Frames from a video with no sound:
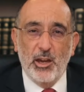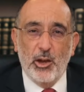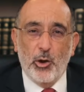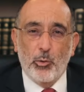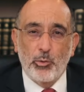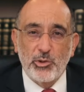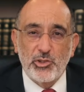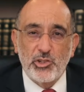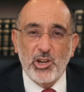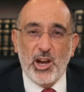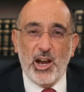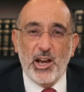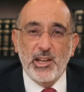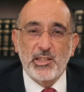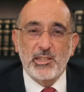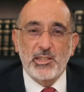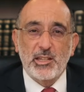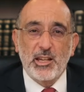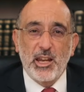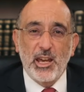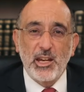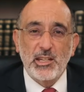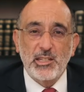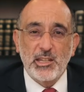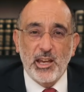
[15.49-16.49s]
which
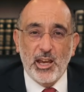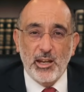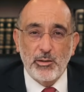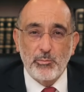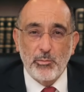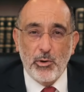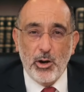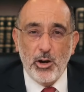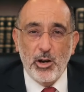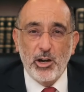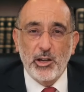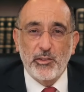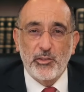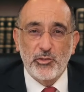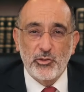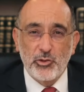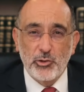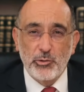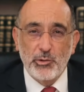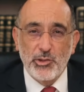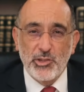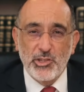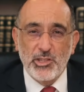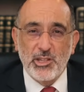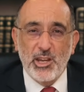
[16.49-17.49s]
isolate and mark the
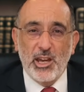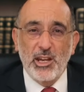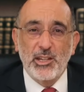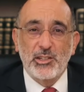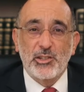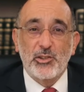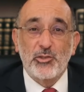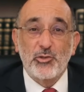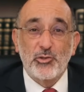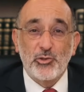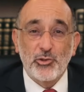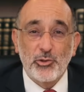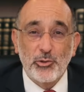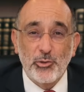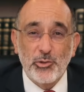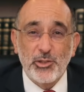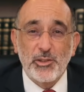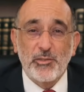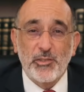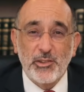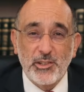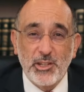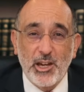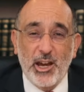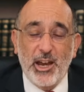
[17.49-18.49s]
Jewish state and Jews
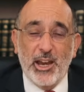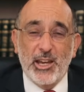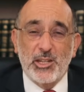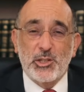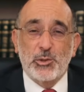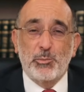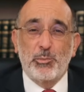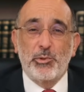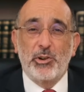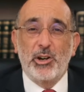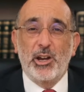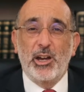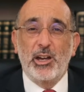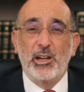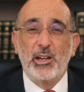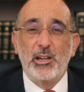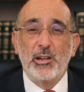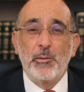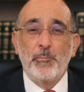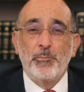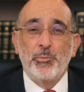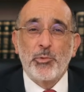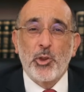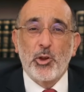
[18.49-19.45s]
of the diaspora